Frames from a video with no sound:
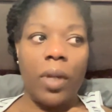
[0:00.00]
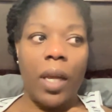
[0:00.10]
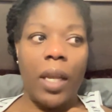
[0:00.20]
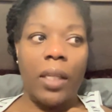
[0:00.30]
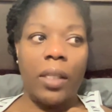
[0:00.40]

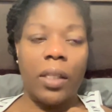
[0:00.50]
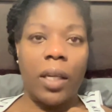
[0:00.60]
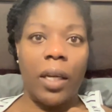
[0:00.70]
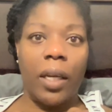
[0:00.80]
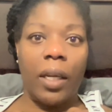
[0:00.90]
And it's
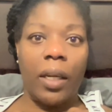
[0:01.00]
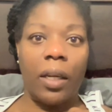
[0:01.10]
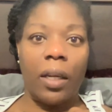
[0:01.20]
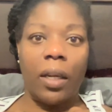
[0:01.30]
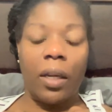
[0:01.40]
like,
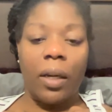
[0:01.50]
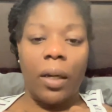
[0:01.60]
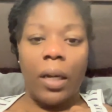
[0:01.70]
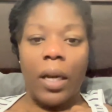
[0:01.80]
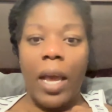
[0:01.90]

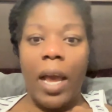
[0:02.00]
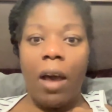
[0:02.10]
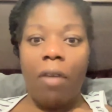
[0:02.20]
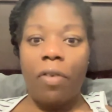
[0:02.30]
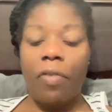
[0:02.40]

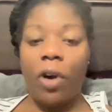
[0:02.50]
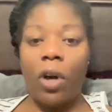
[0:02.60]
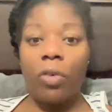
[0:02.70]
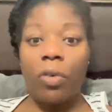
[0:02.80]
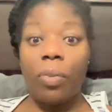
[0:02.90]
have a
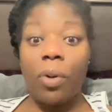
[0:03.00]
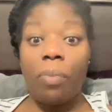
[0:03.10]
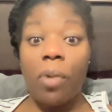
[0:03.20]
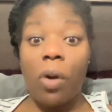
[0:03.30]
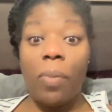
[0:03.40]
vulnerable
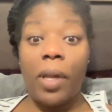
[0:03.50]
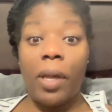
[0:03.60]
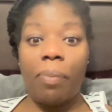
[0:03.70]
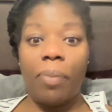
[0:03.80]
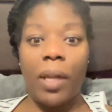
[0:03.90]
moment
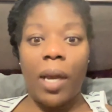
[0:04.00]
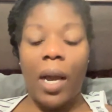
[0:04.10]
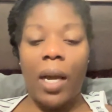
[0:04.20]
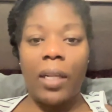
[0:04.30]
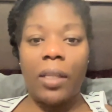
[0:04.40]
and be
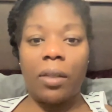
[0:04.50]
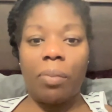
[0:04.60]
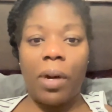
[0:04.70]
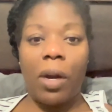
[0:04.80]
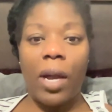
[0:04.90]
honest
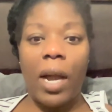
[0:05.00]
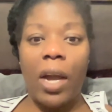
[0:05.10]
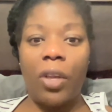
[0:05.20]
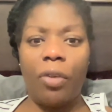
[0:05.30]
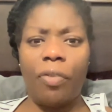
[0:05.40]
about
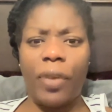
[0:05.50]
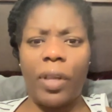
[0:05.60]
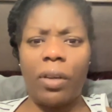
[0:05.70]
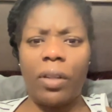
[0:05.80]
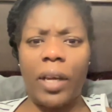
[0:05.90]
how you feel.